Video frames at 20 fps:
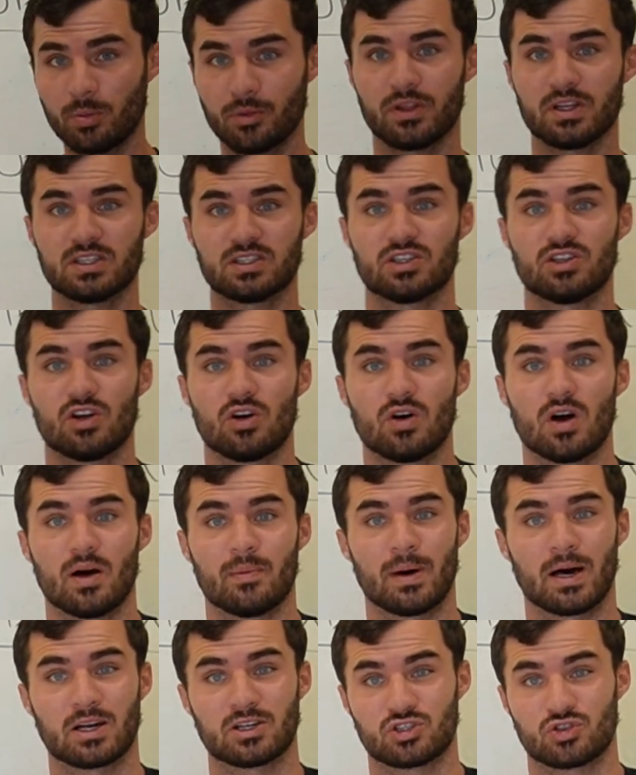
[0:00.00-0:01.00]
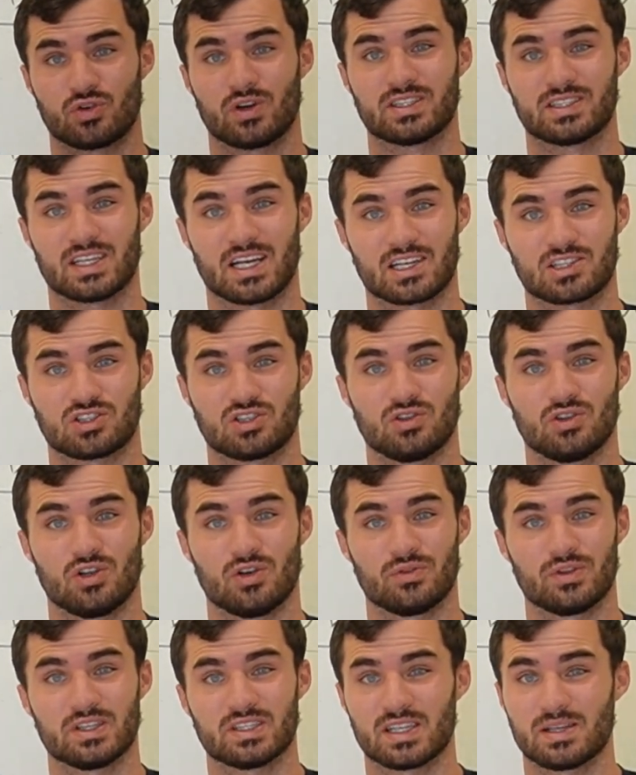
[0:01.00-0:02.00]
things to note about a transactional
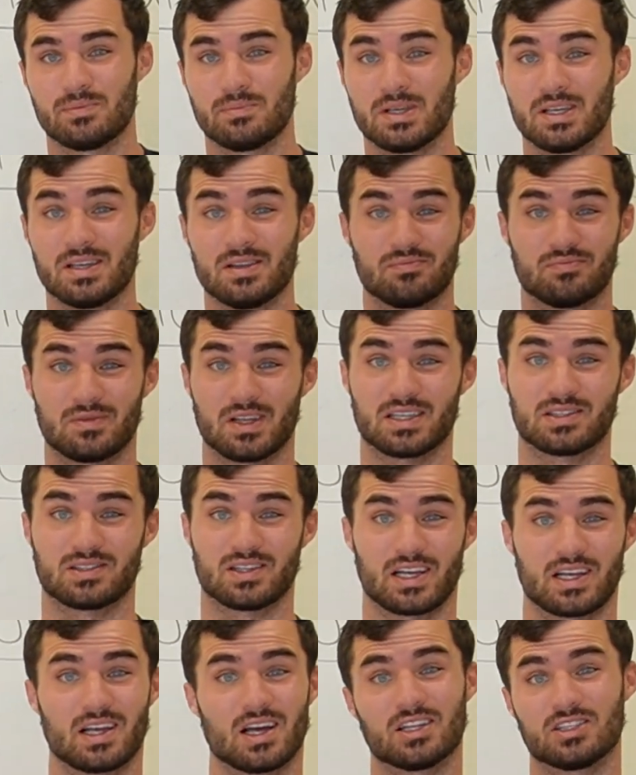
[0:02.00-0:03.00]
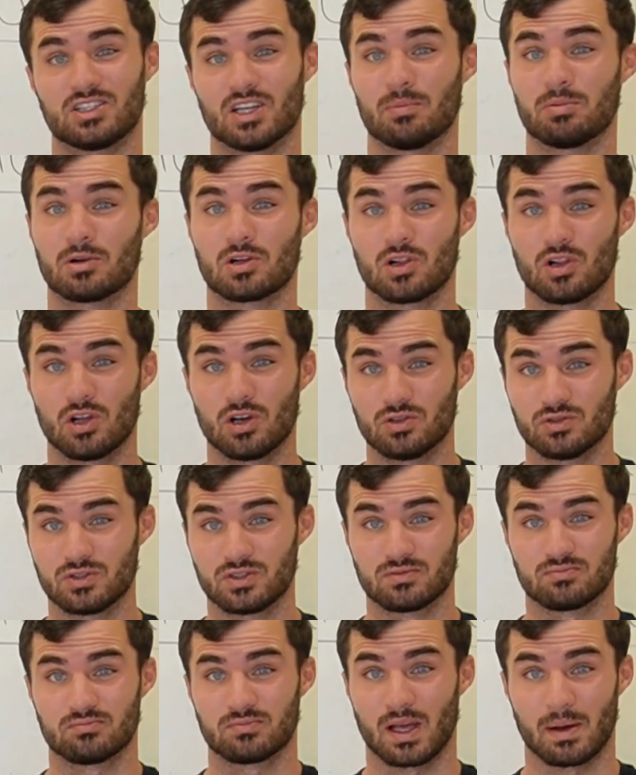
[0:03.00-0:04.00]
loan. This can be things like a double
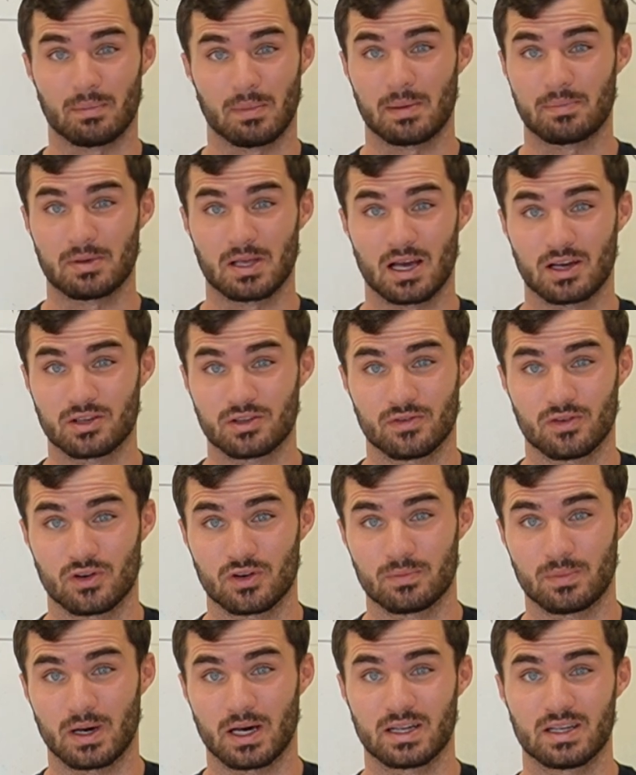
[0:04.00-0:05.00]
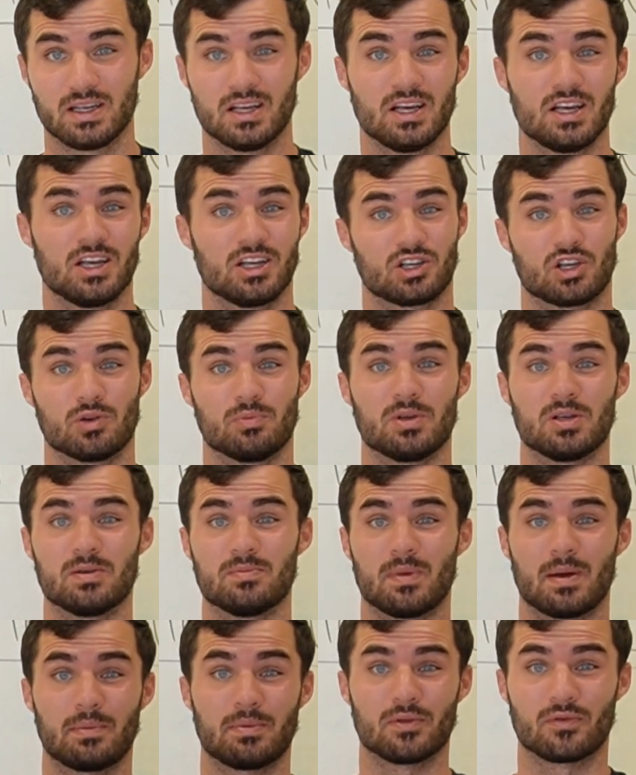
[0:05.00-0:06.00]
close. That might be how you've heard about it. Could be
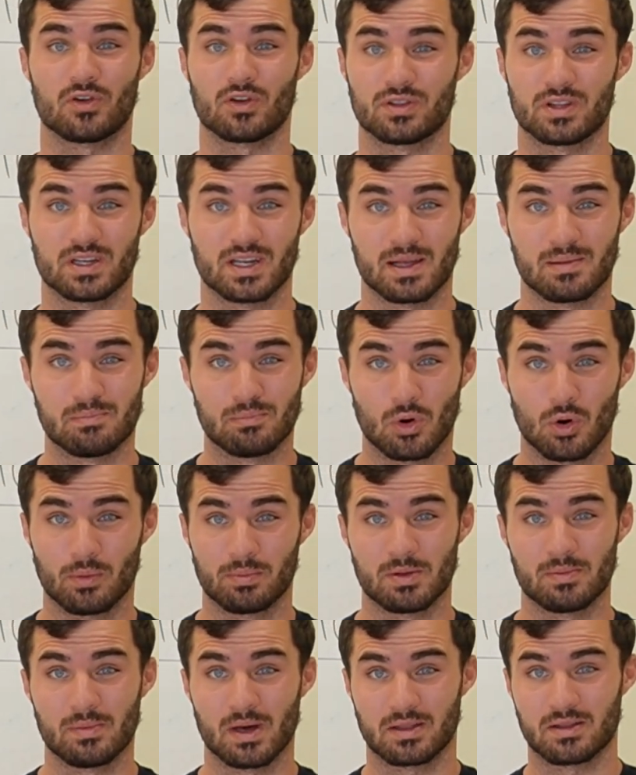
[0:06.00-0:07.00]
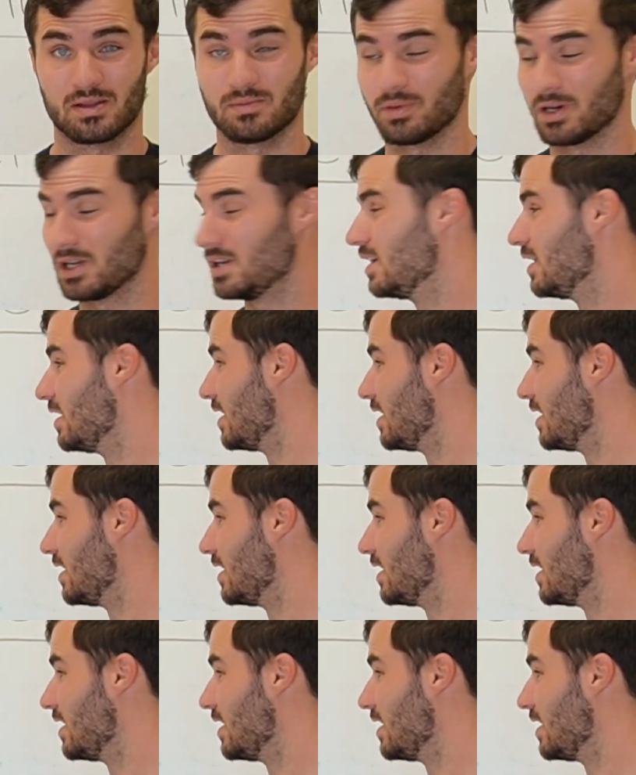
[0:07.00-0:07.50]
maybe you've heard the name Morby method, but